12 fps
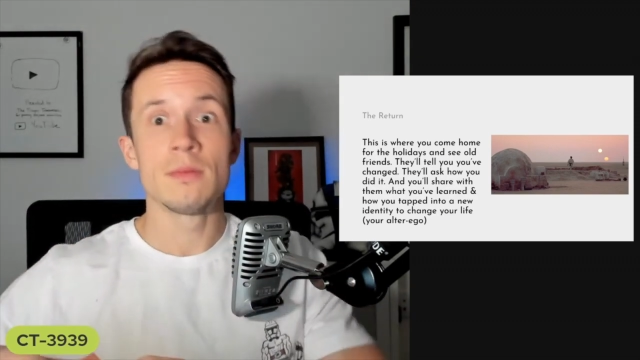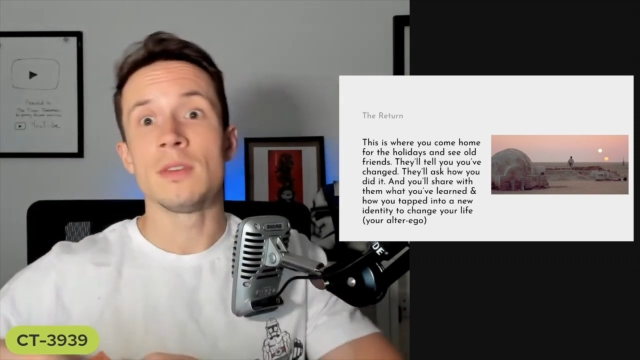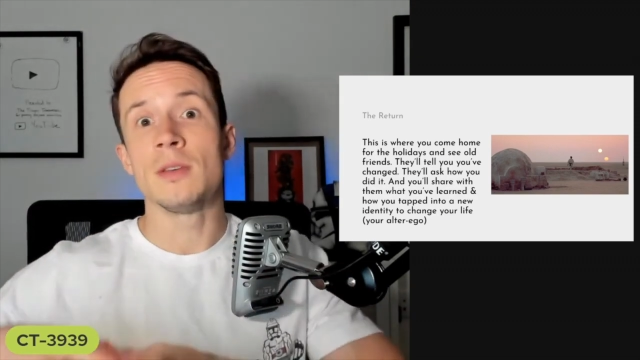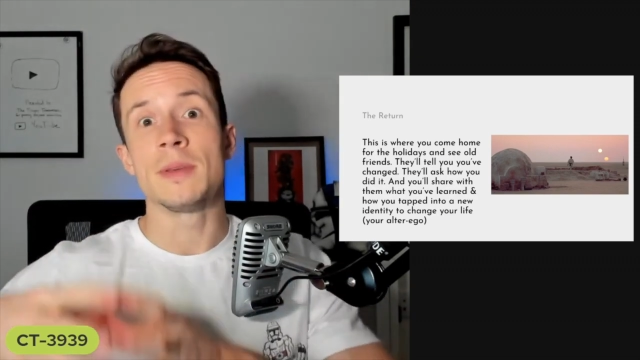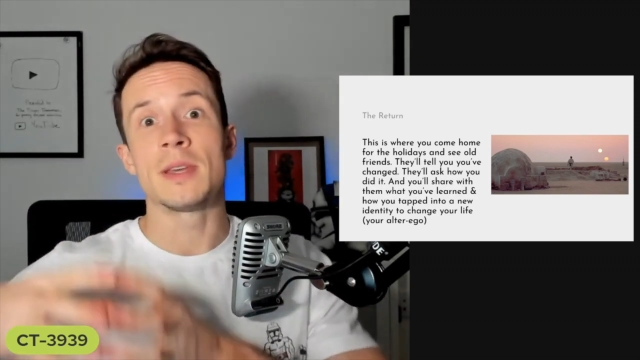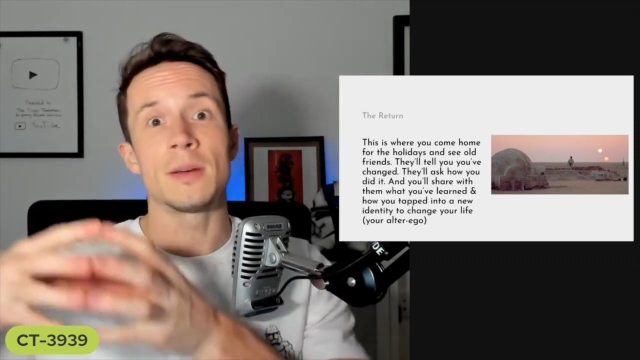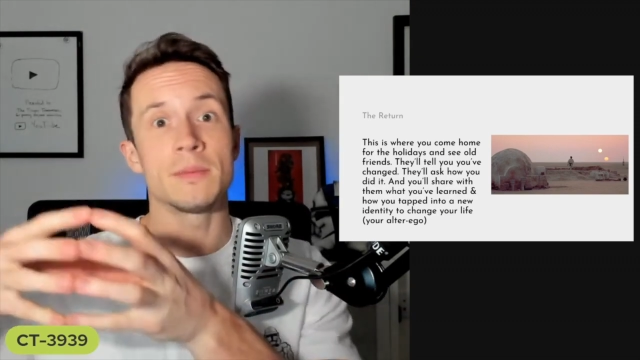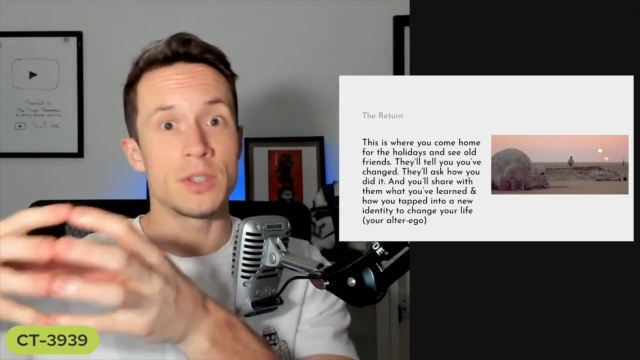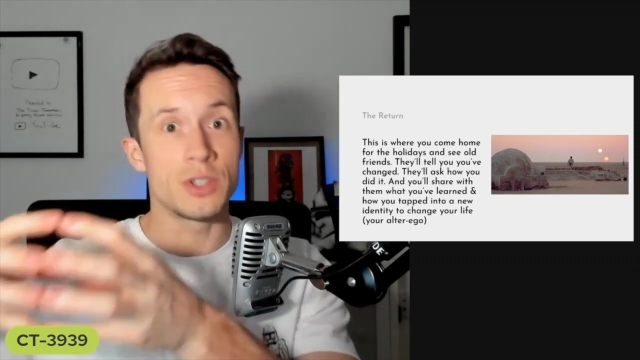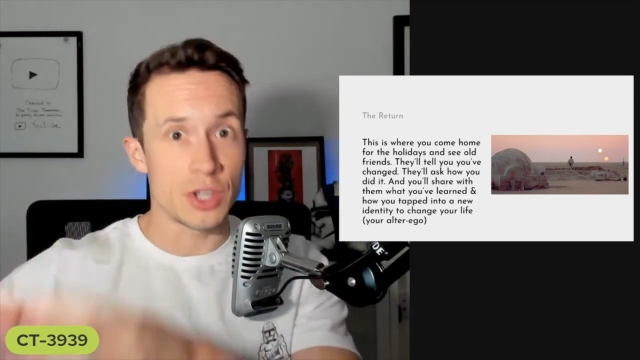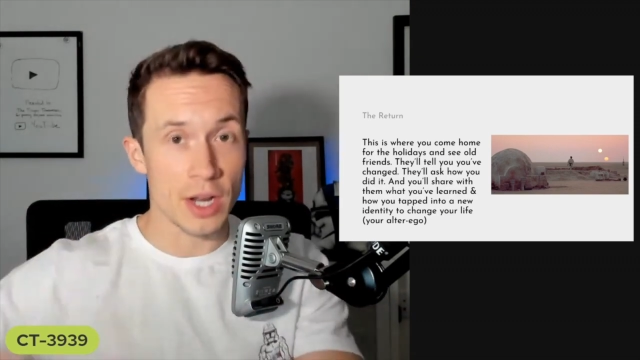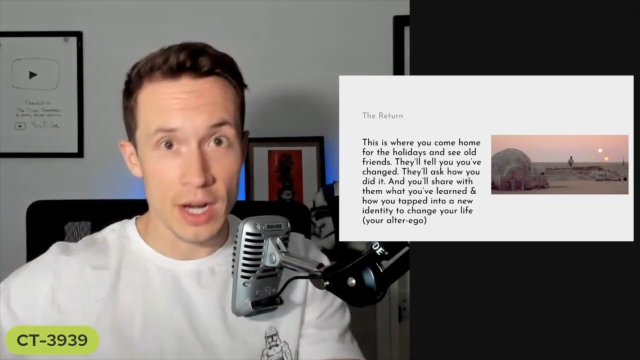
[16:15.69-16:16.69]
He becomes a
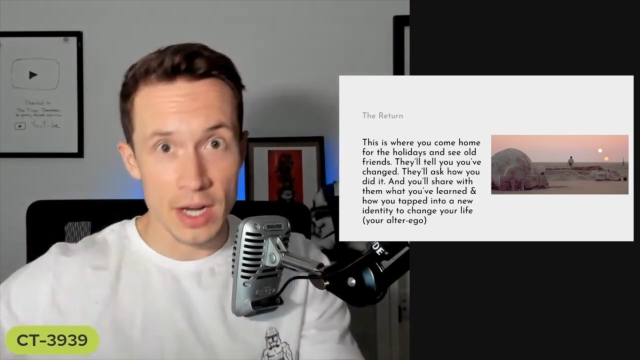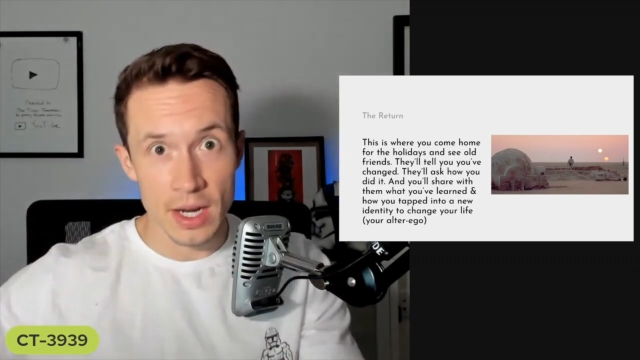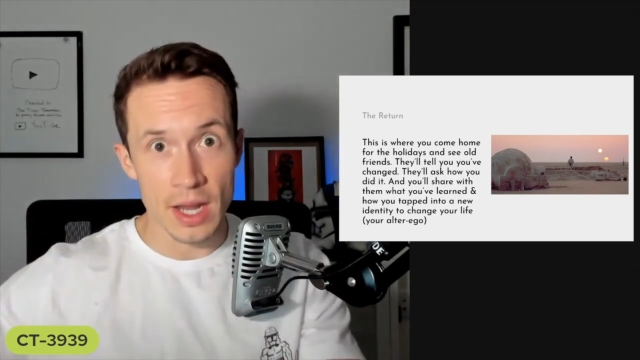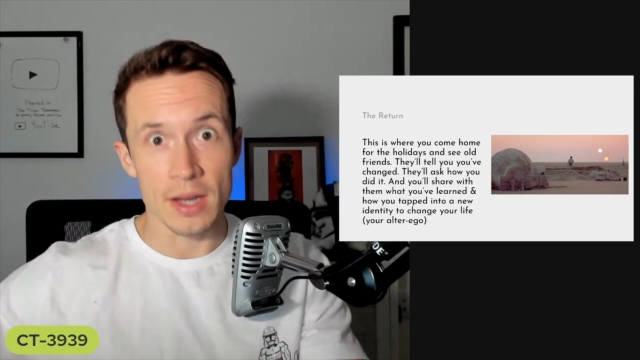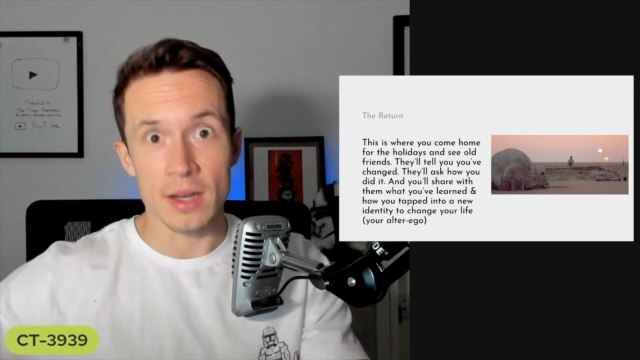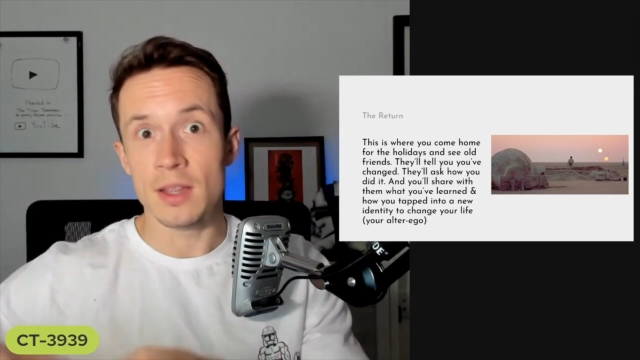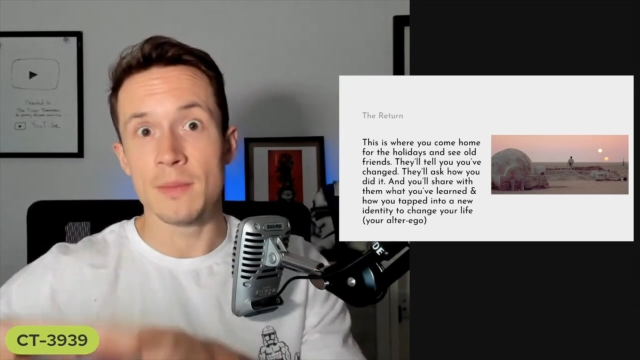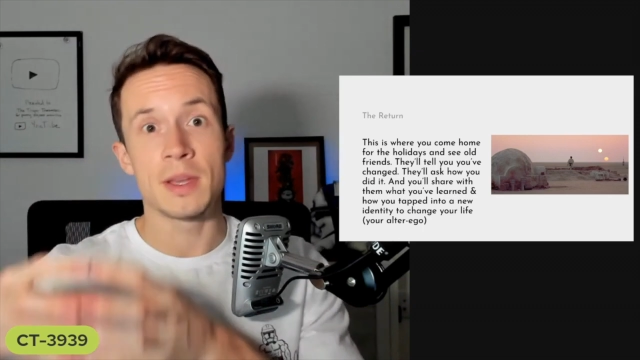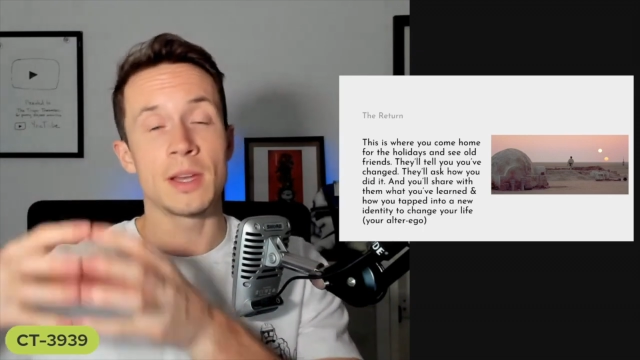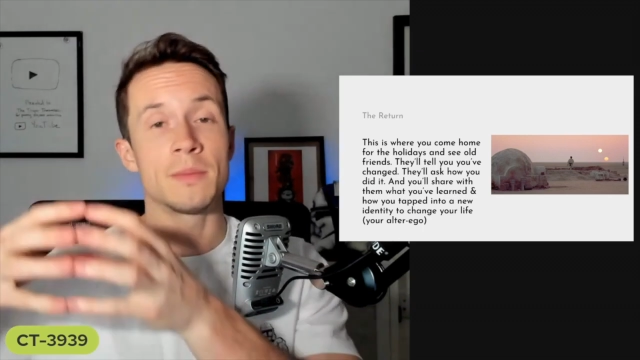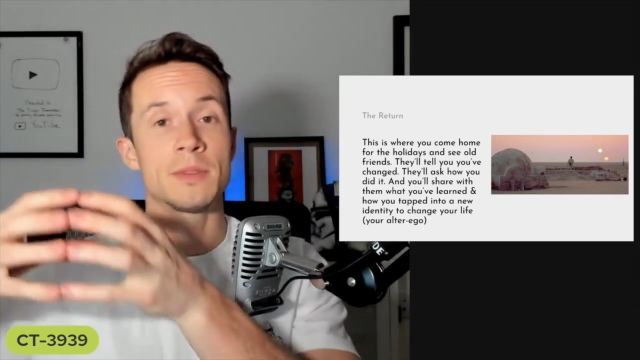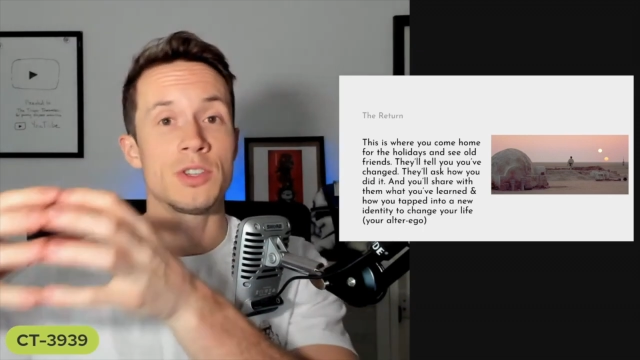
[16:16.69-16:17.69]
Jedi Knight. He
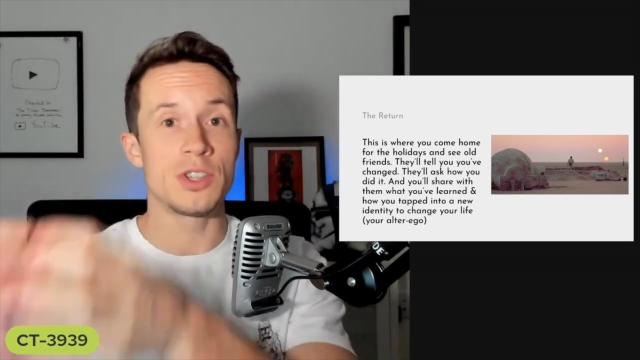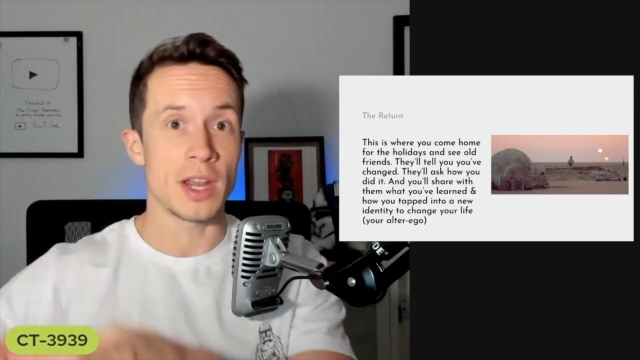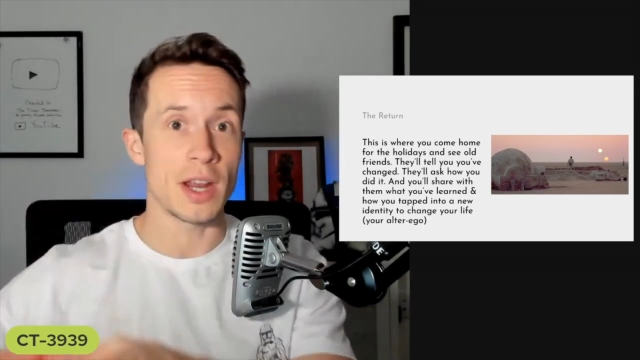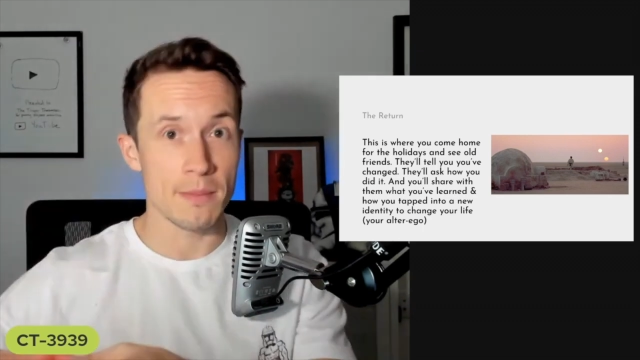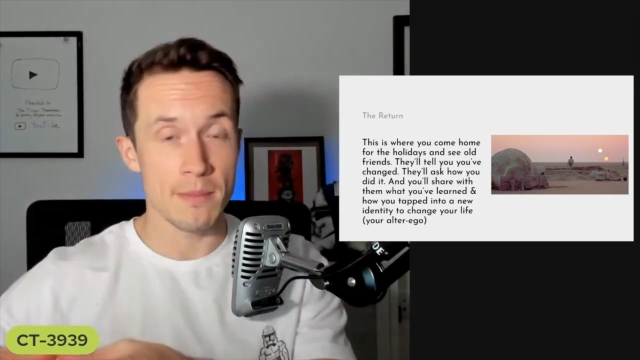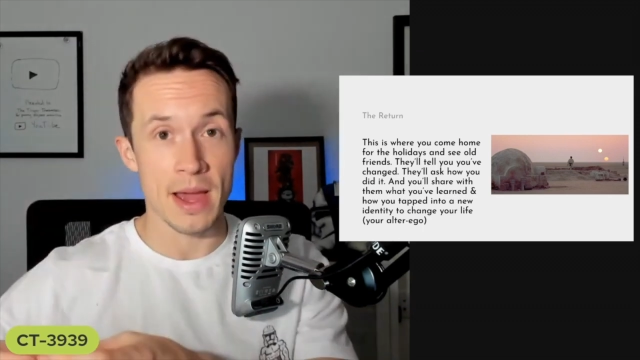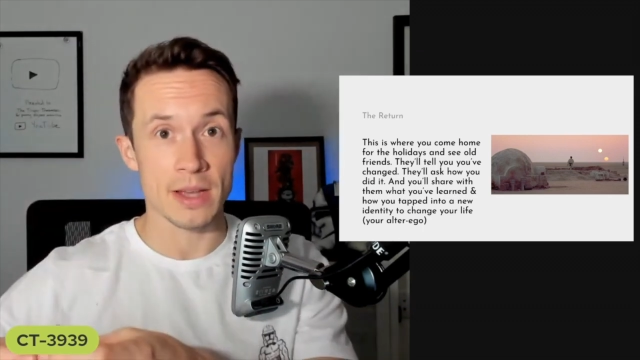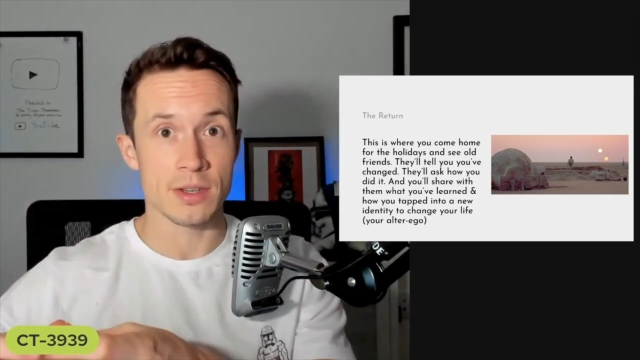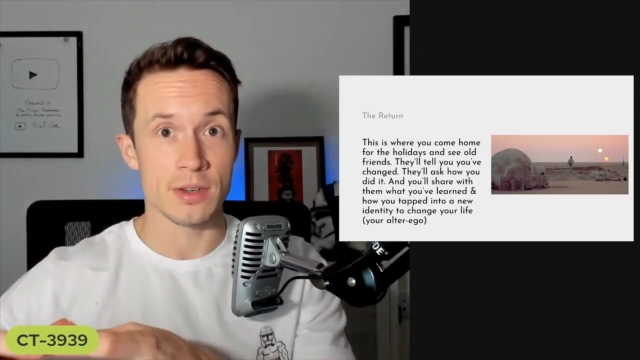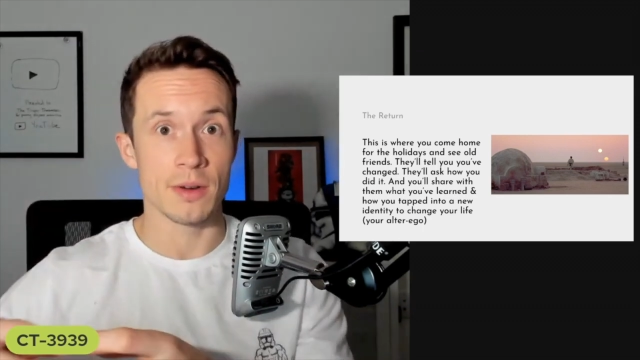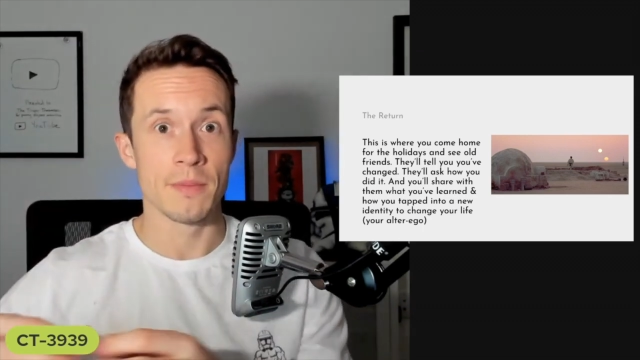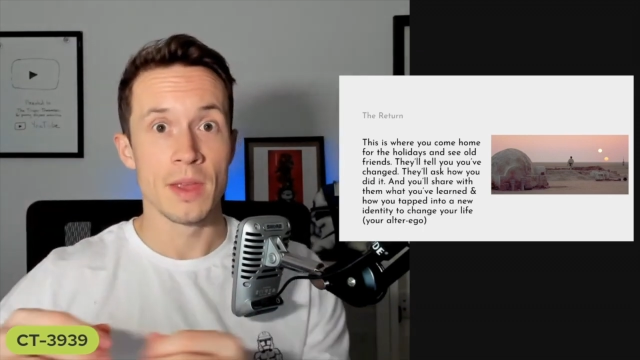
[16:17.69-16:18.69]
becomes a Jedi
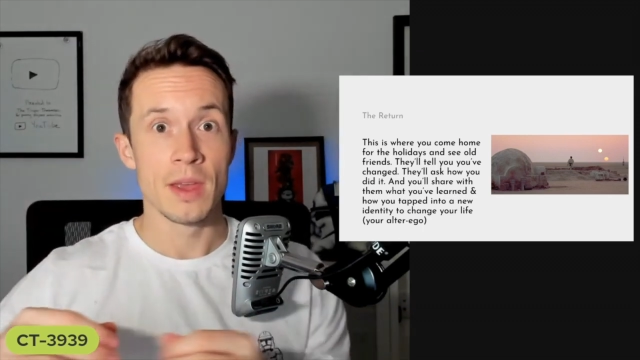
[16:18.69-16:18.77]
Master.